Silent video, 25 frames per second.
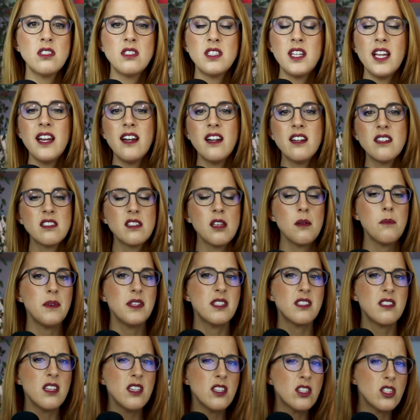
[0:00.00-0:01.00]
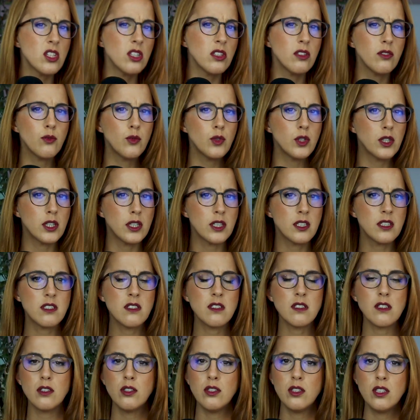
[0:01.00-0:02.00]
There are some essential
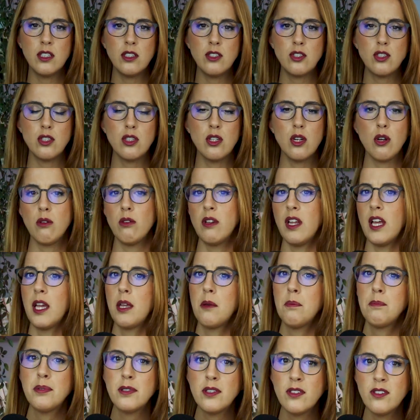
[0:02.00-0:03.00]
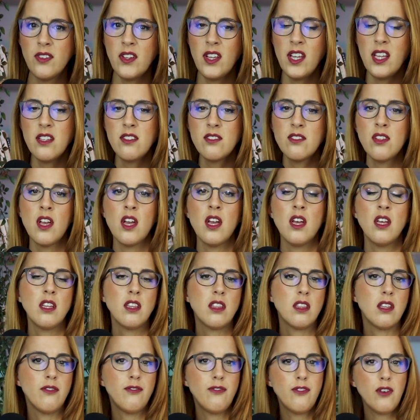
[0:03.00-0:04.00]
words you need to know, like previous,
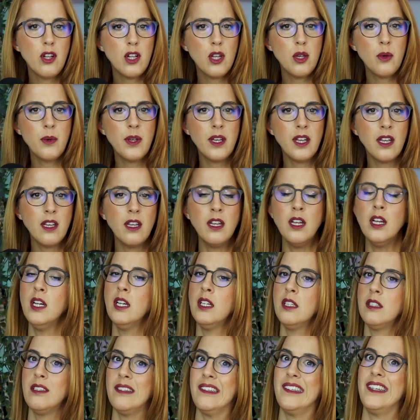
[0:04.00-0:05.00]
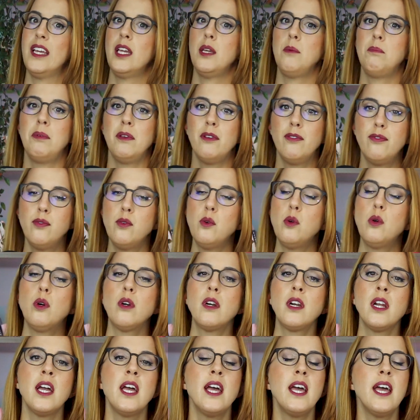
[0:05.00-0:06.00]
the following, the day
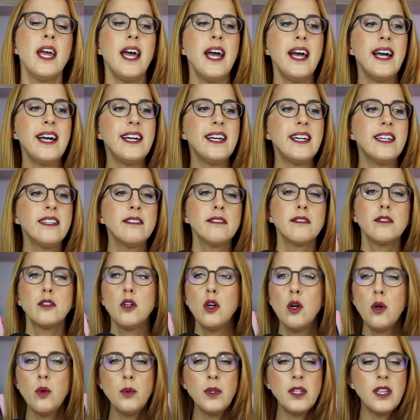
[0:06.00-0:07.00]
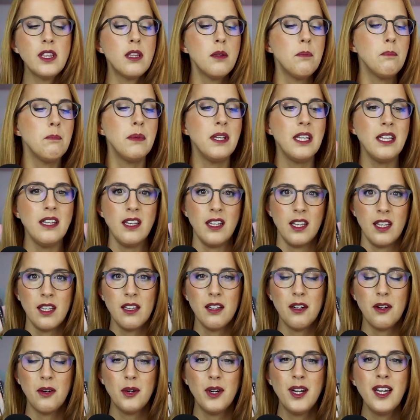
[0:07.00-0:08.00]
before, and go with the
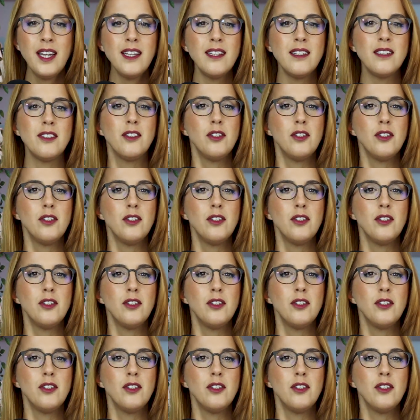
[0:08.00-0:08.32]
meaning, alright?